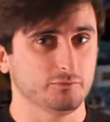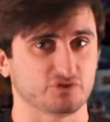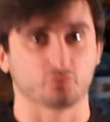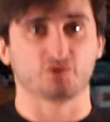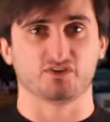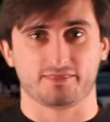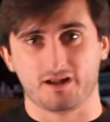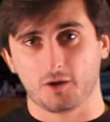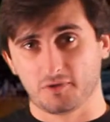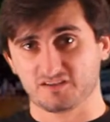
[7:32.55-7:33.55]
which wasn't
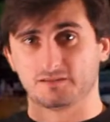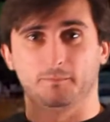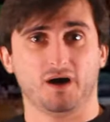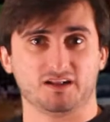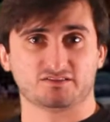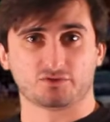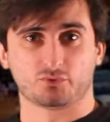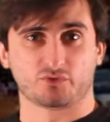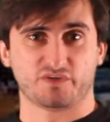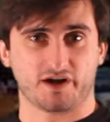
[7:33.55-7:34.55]
there because the
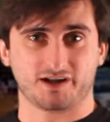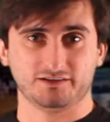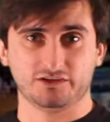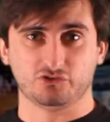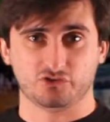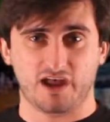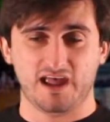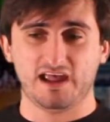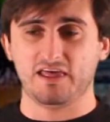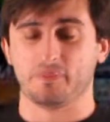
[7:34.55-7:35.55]
monsters were very
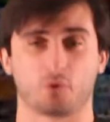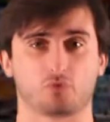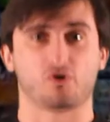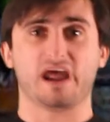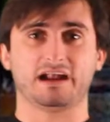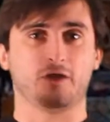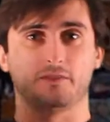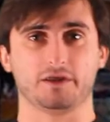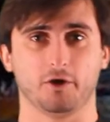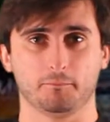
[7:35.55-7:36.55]
cliche. They were right
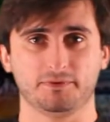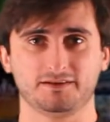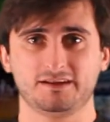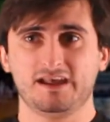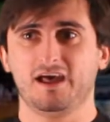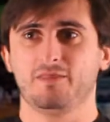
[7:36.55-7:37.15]
out in the open.